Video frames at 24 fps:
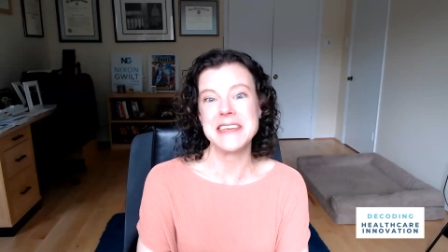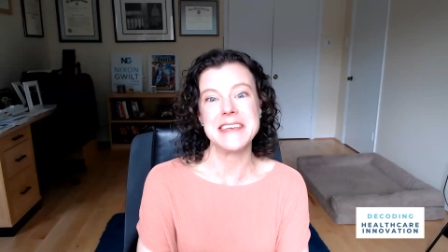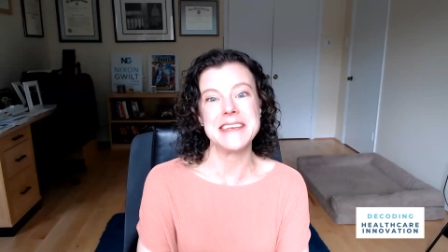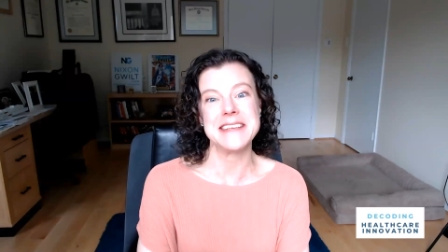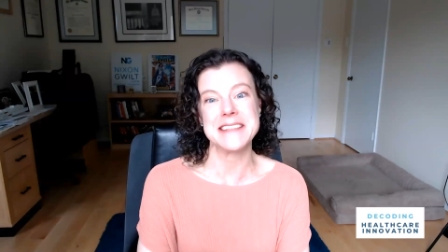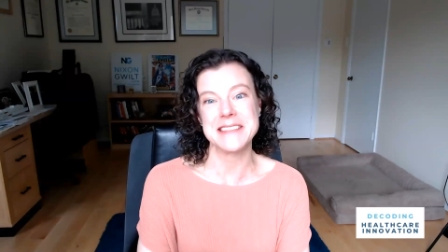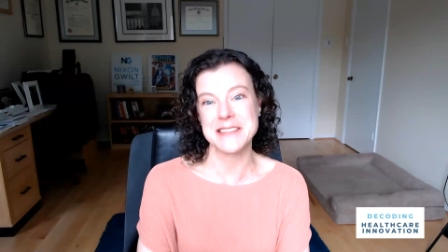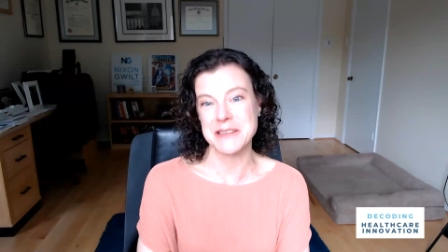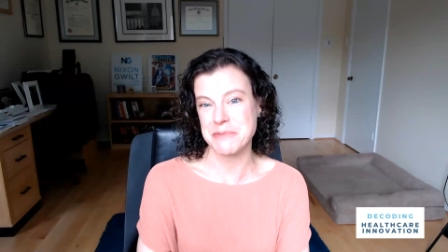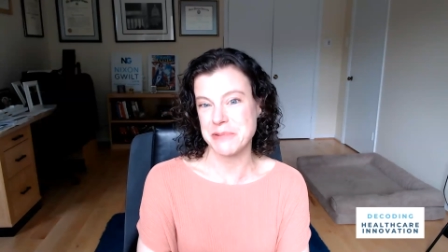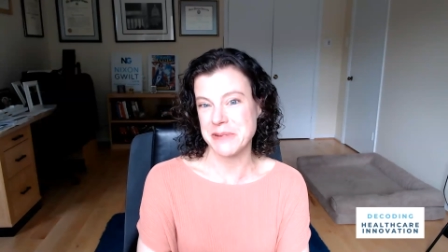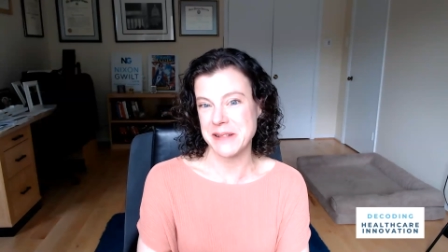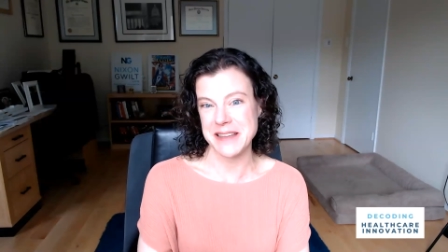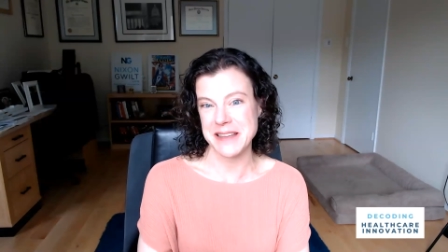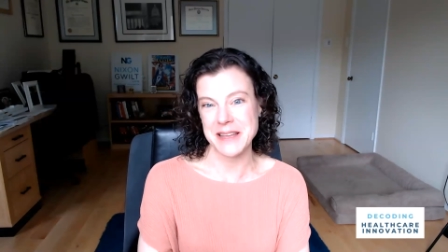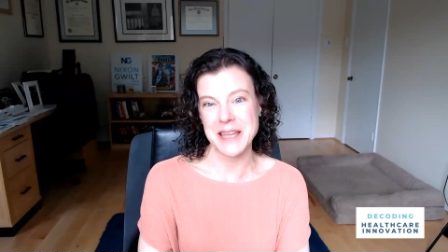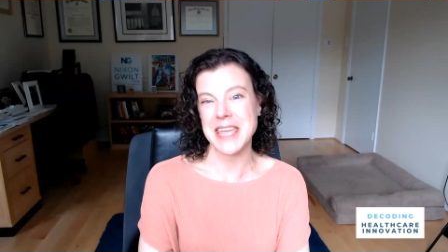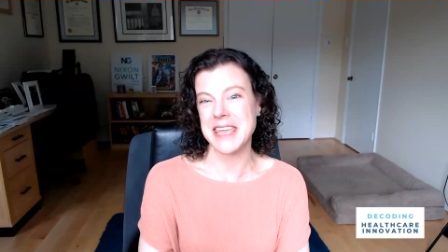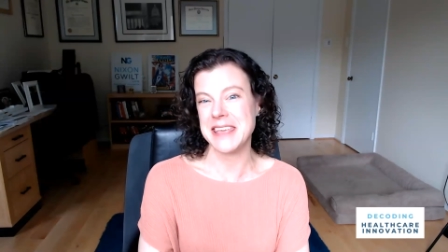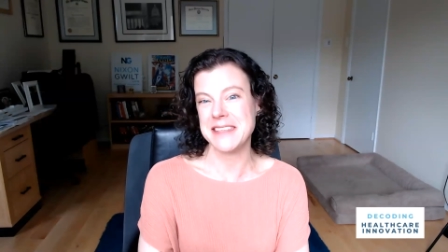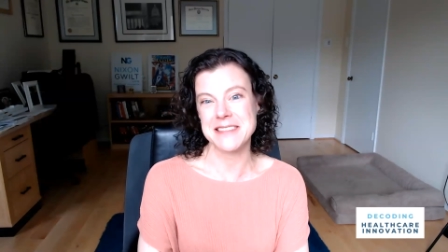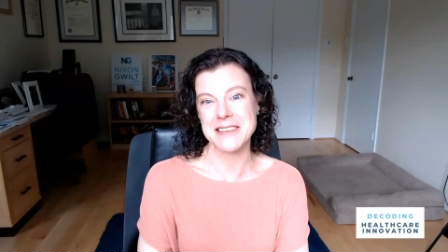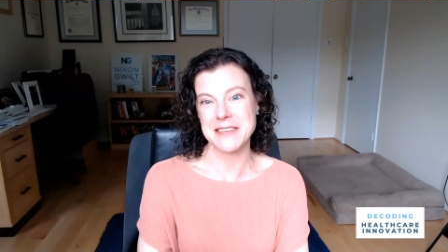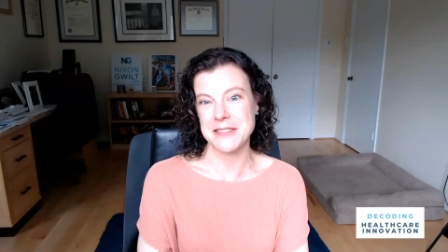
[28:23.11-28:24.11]
easy play
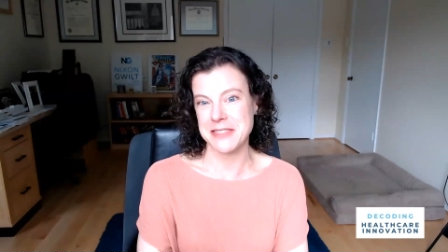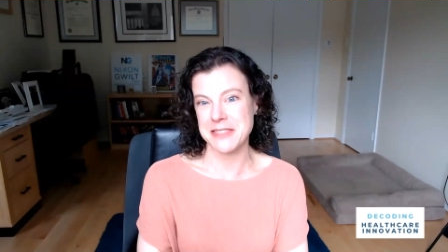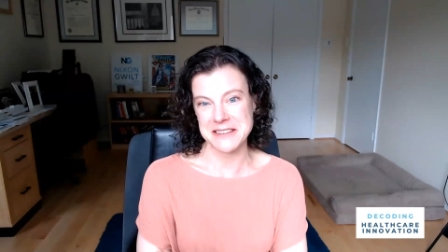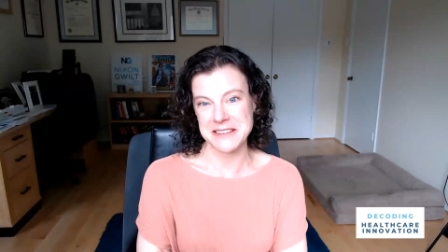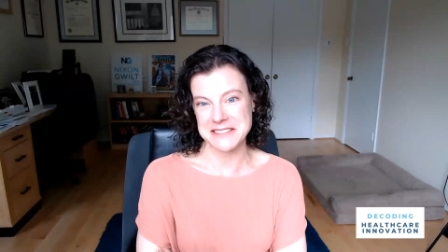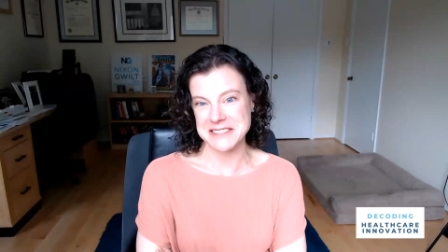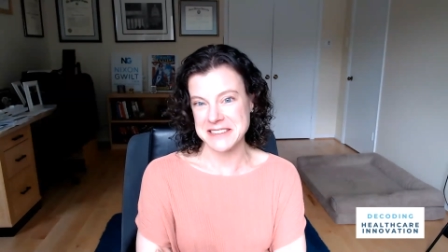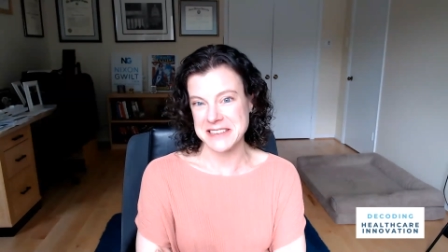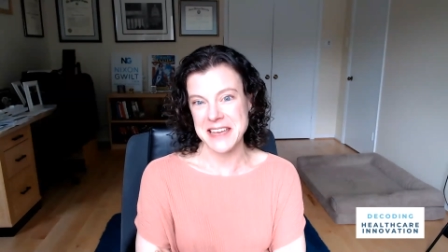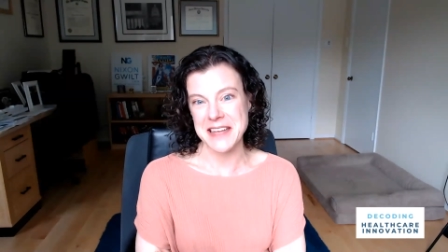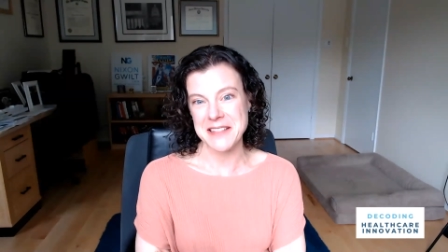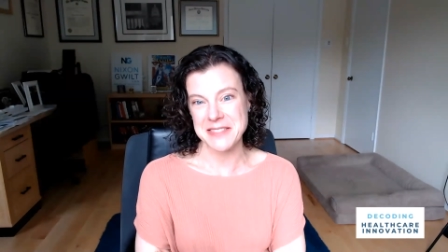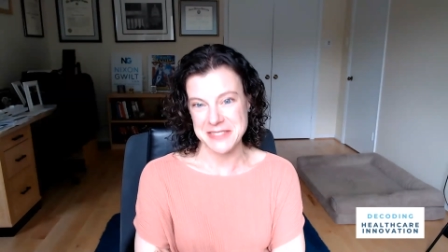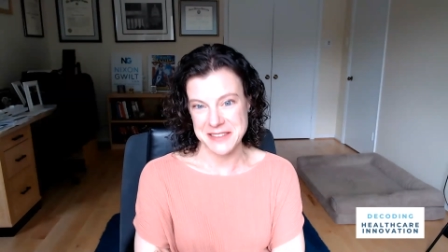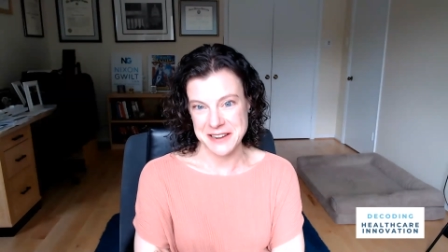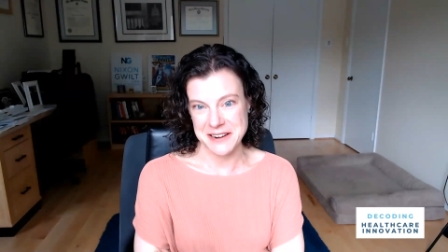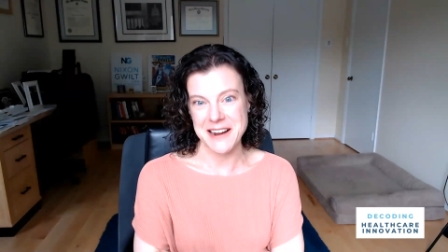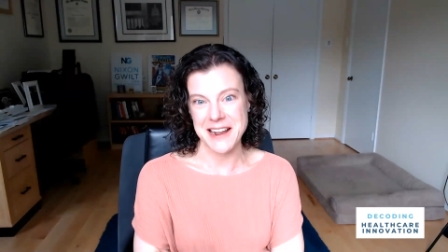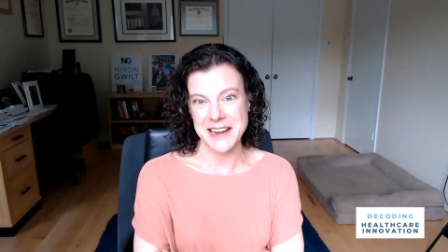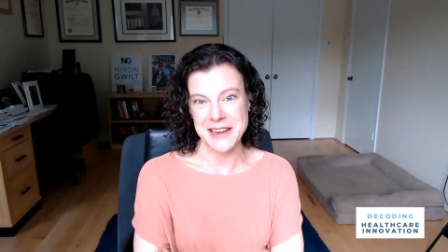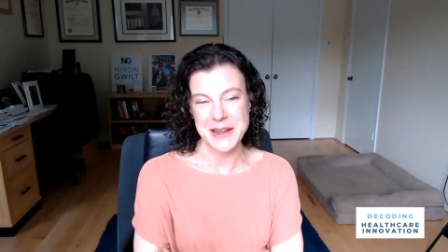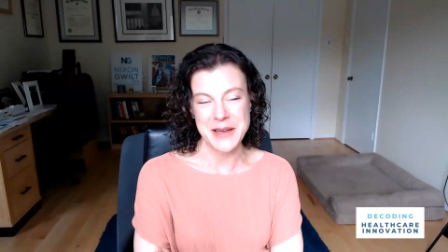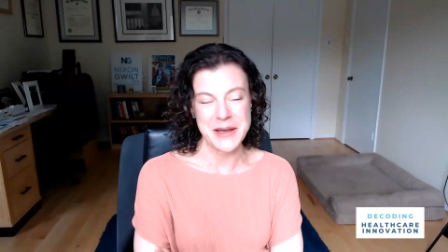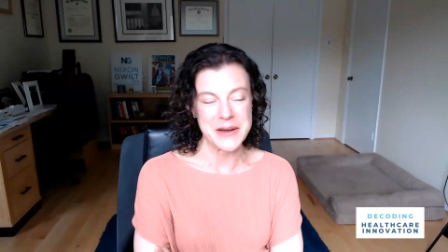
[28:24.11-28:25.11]
easy thing to get there.
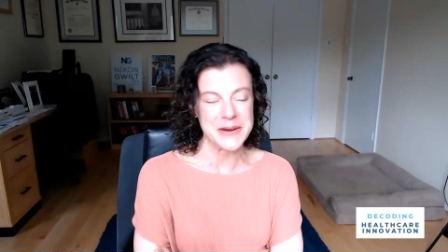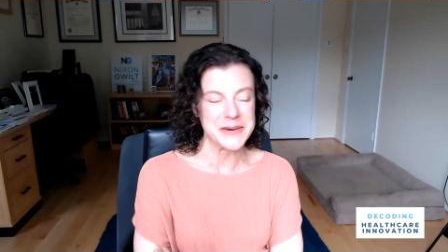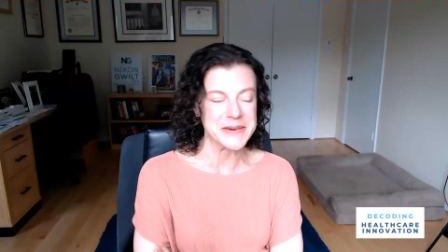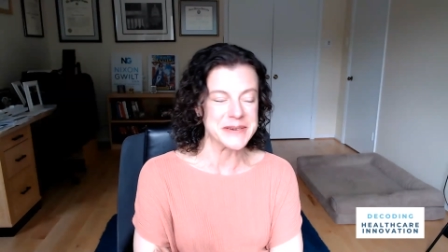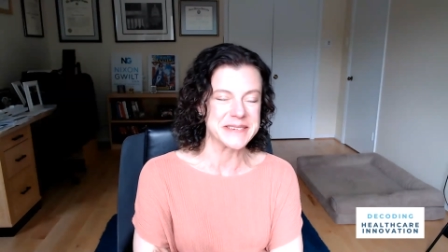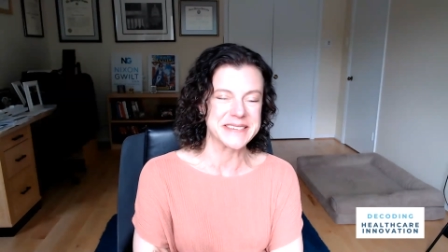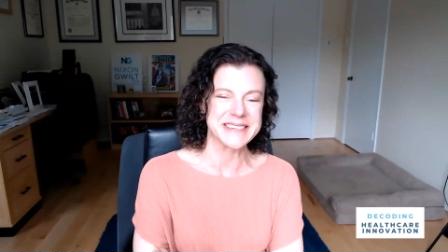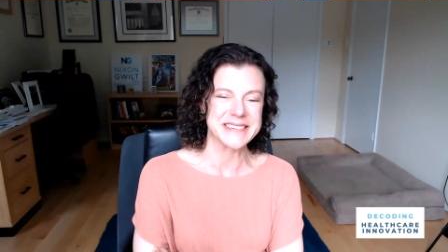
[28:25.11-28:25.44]
I know.